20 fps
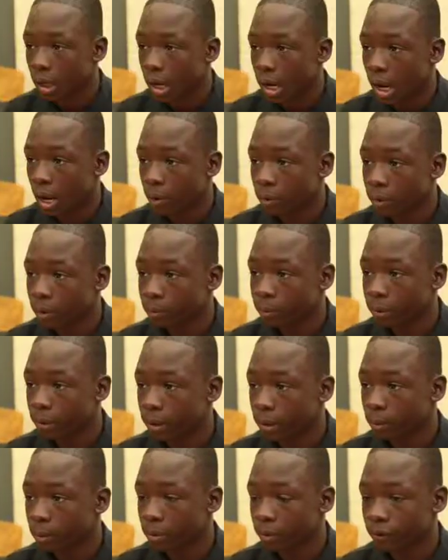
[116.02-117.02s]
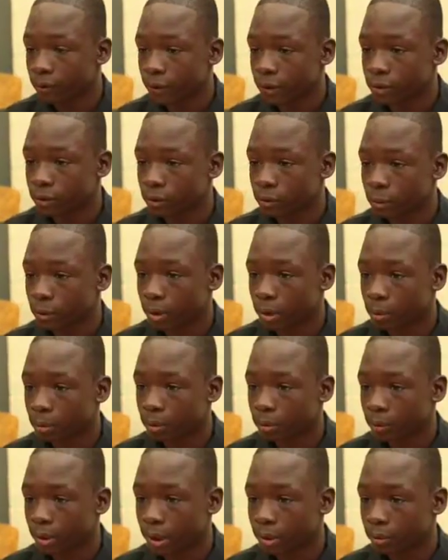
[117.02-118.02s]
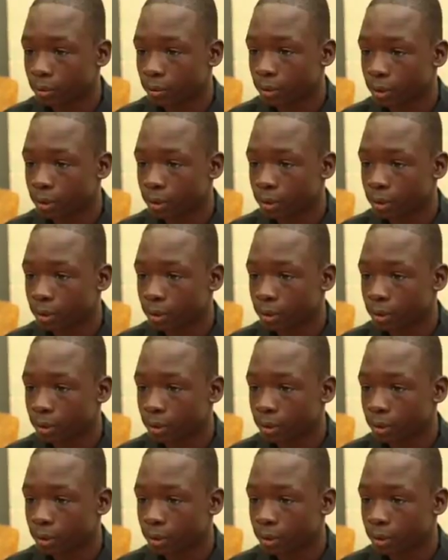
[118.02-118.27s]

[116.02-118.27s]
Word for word: I want to be a professional barber when I grow